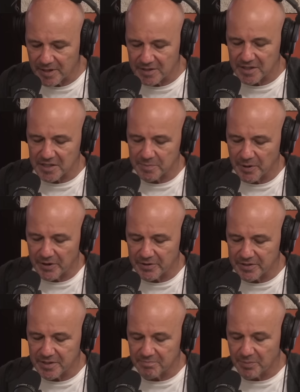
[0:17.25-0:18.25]
his
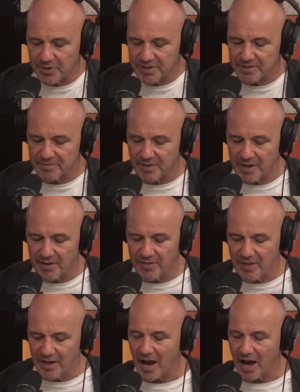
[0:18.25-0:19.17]
experience in prison, and